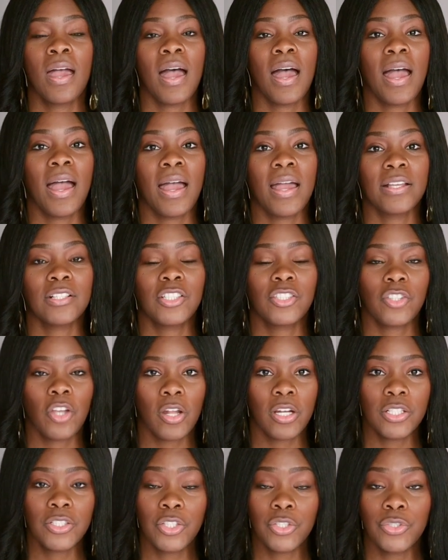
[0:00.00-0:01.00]
I
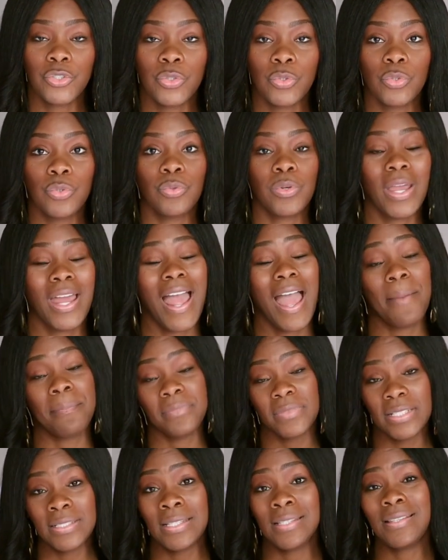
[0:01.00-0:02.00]
started to do. I'm,
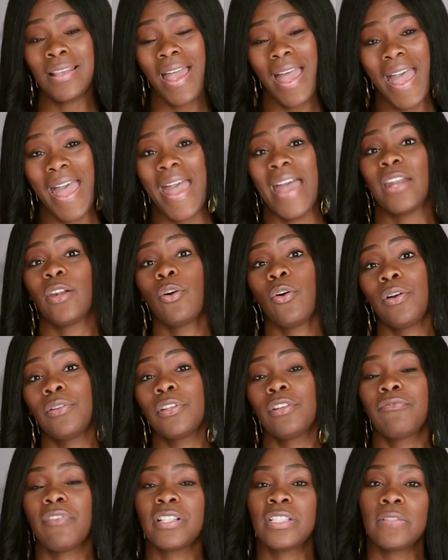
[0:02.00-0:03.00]
this is an add-on.
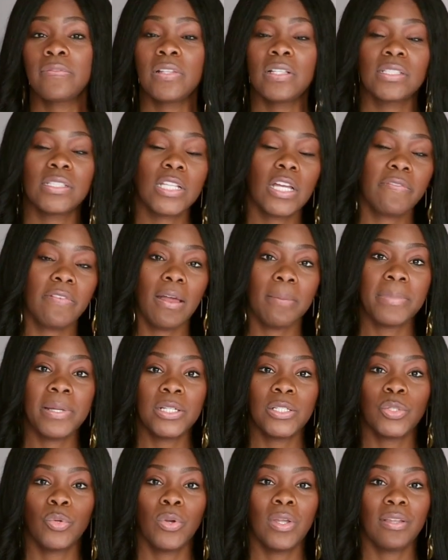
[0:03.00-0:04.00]
The rest of this stuff I've
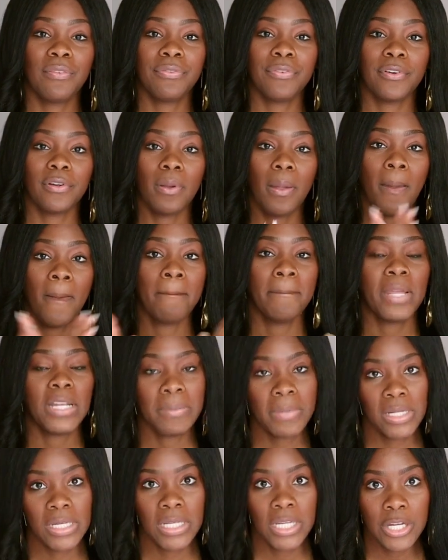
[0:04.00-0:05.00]
been doing for many,
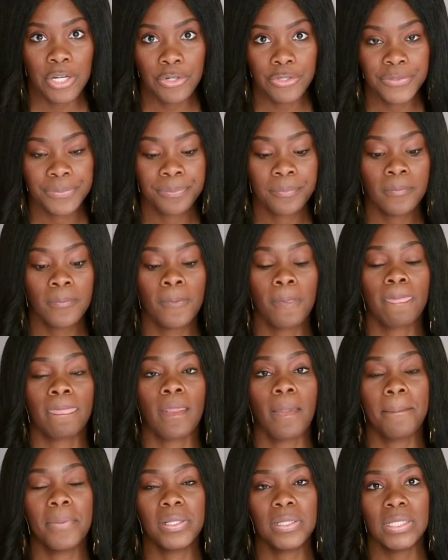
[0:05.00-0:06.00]
many years.
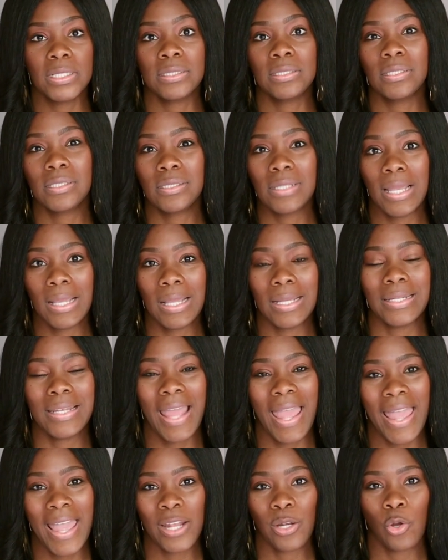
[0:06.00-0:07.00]
But this is like an
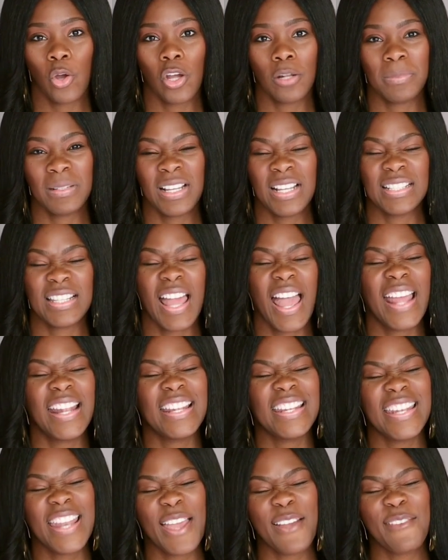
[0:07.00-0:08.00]
add-on because I
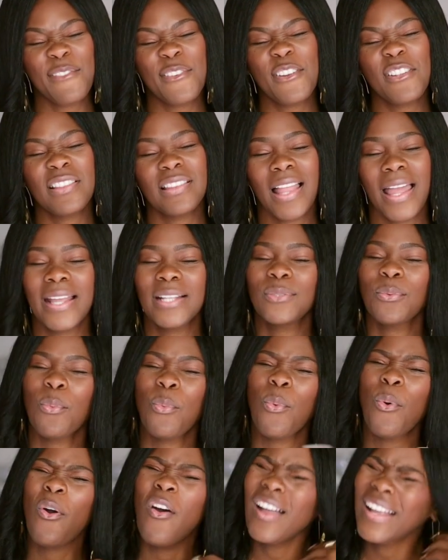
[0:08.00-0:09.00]
never liked
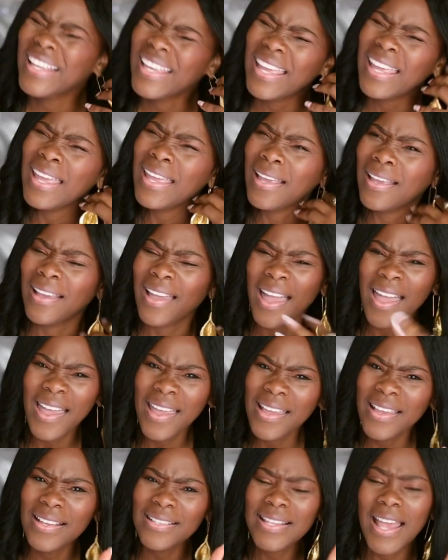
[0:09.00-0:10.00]
walking,
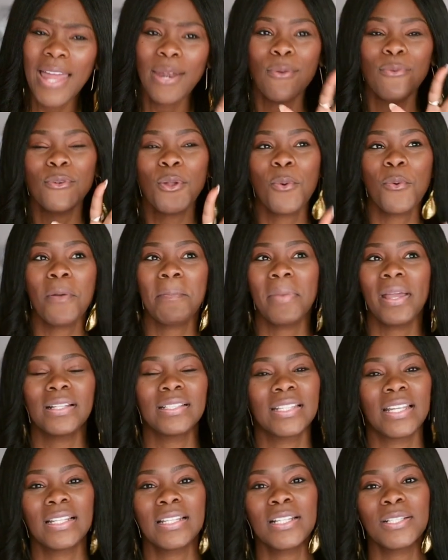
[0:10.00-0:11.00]
guys. I don't know what my
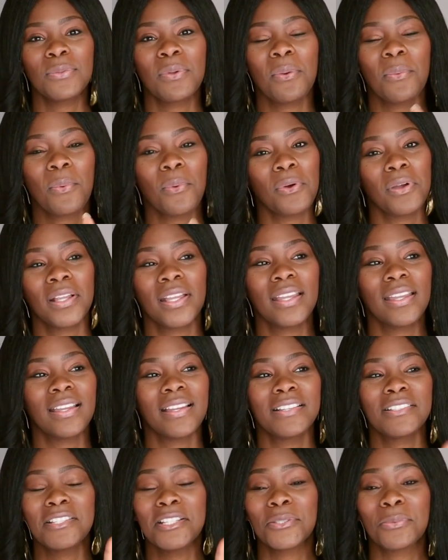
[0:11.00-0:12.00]
deal is with walking.
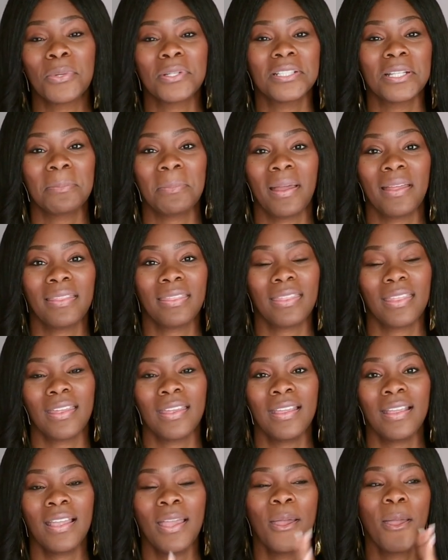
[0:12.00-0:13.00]
It just wasn't my
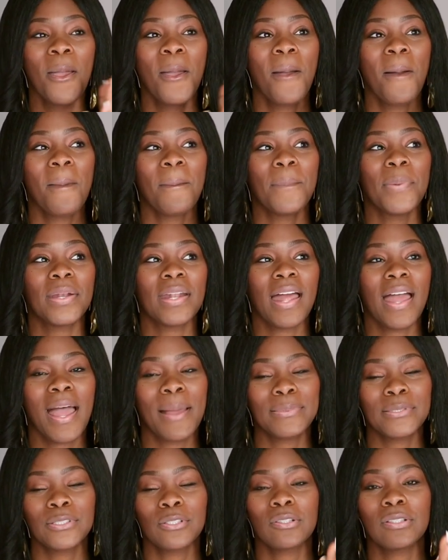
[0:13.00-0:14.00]
thing. But I
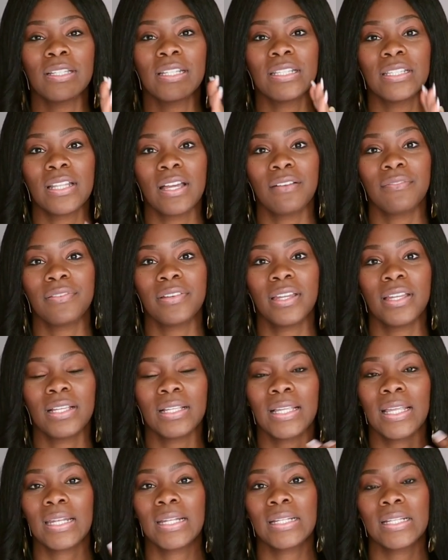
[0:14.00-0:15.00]
absolutely love
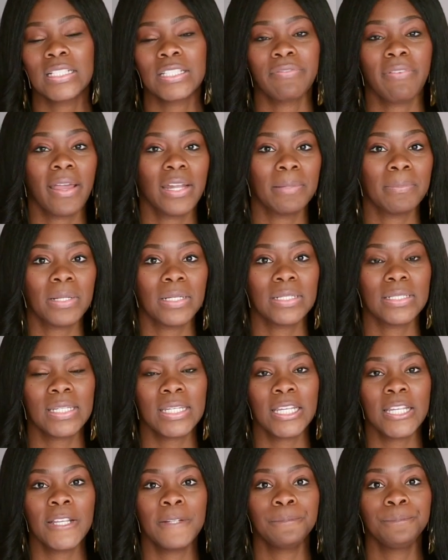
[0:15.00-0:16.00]
it. Getting this vitamin
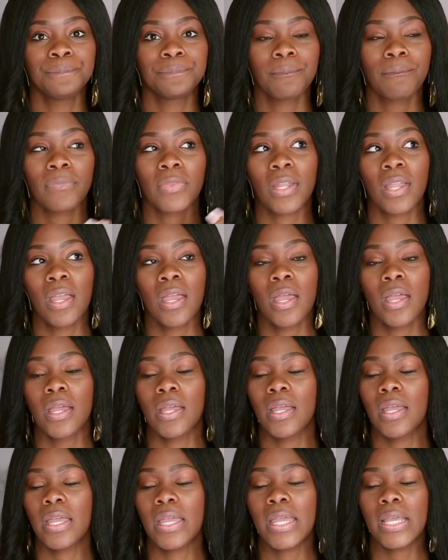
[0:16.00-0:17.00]
D
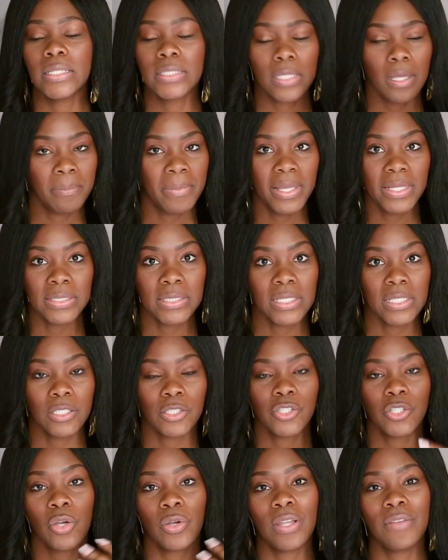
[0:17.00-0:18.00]
it's amazing
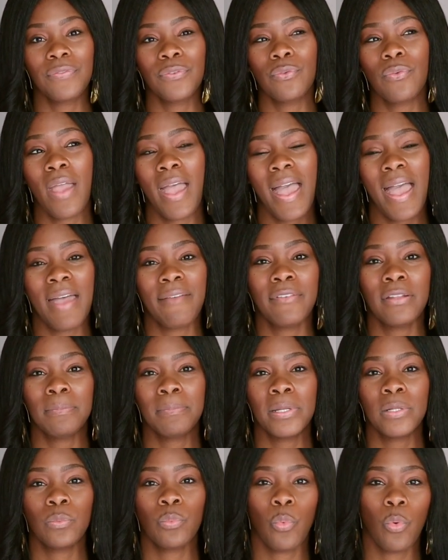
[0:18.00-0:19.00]
so if you haven't
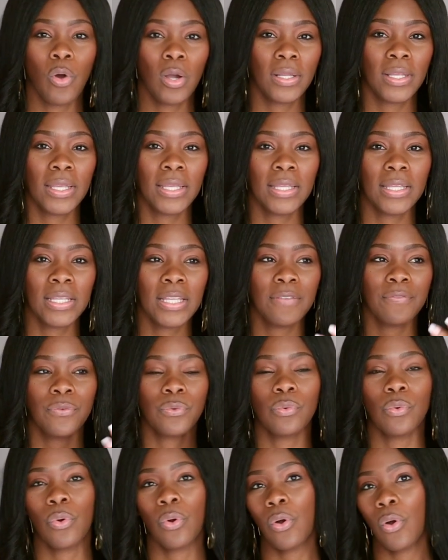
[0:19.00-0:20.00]
been walking if
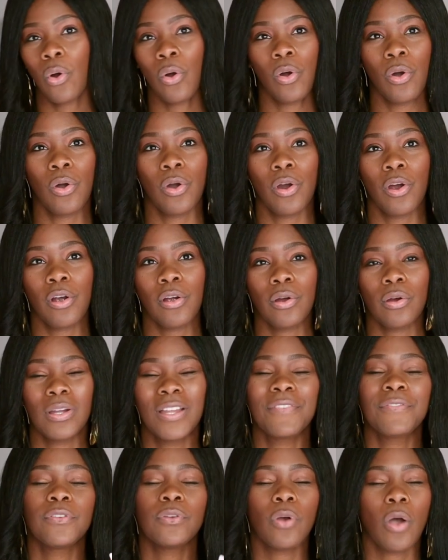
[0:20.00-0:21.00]
you are
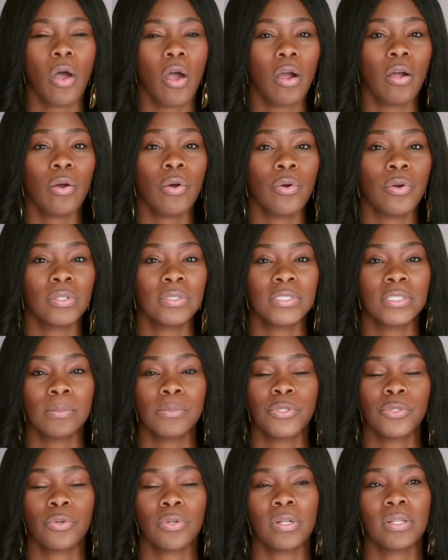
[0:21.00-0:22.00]
if you are on some
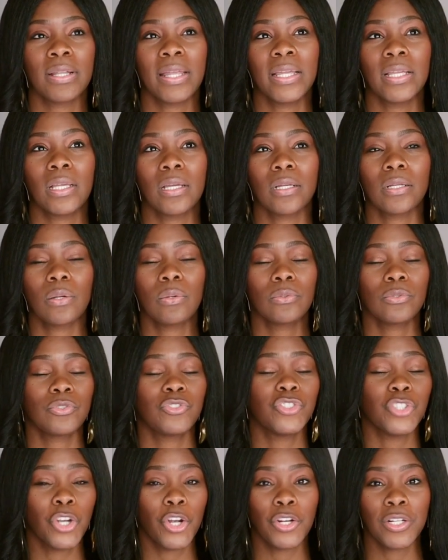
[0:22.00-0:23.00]
sort of like
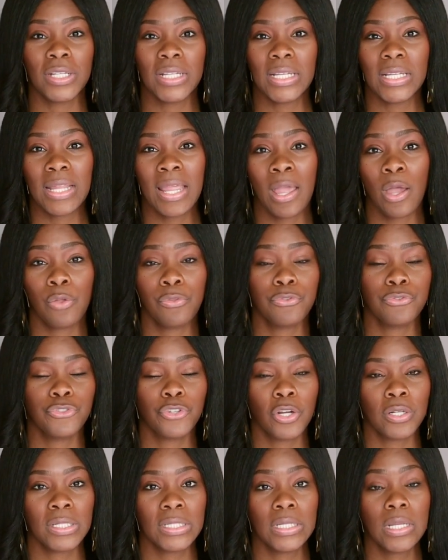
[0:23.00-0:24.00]
journey health
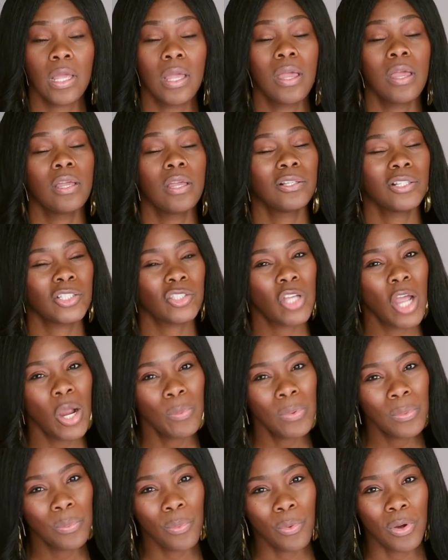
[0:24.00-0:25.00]
journey start
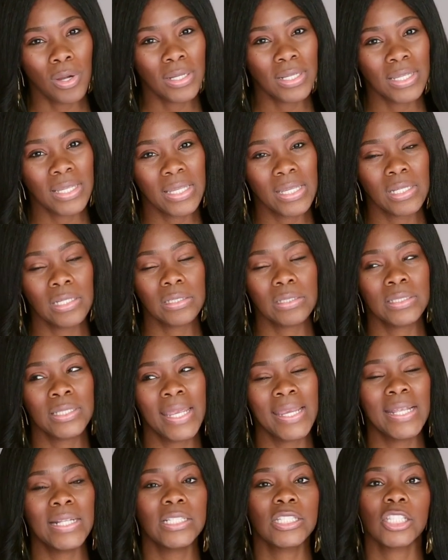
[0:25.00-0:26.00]
with walking.
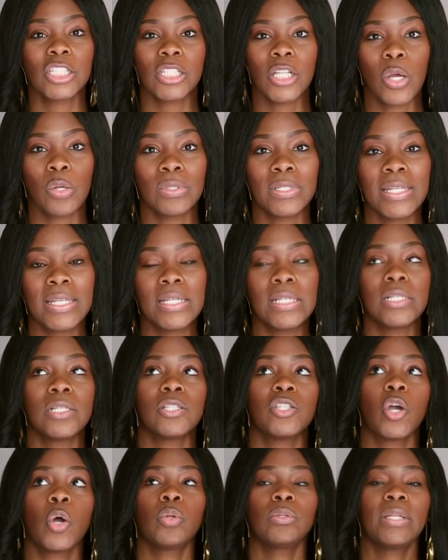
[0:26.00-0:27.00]
Take it slowly.
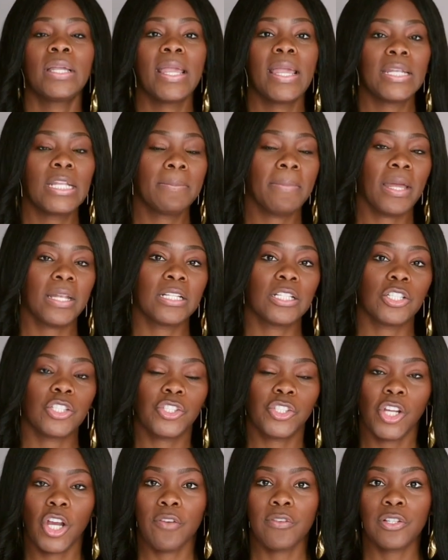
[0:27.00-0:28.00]
Don't let anybody
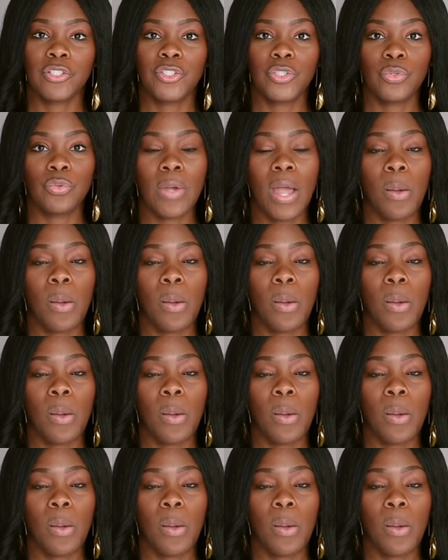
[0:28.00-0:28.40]
discourage you.